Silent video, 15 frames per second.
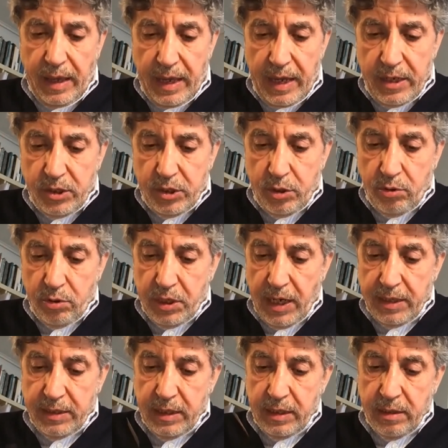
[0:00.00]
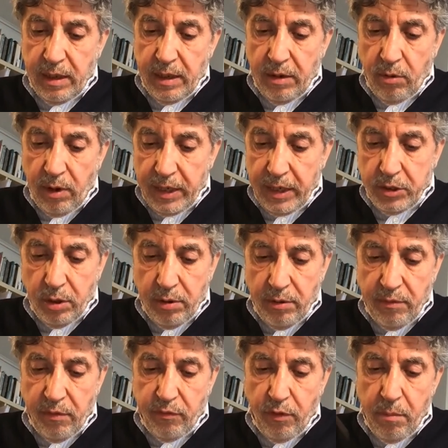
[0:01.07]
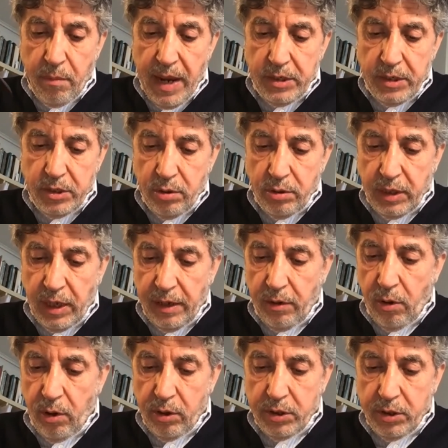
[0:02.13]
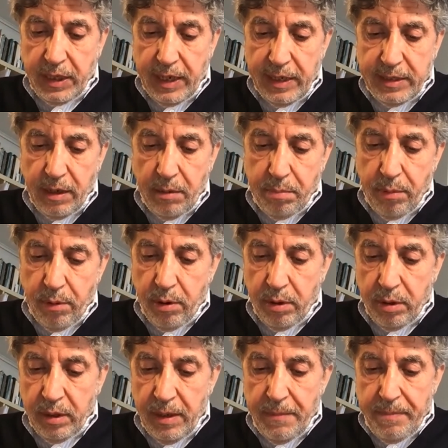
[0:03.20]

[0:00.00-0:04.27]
issues such as the collection of information, psychological support,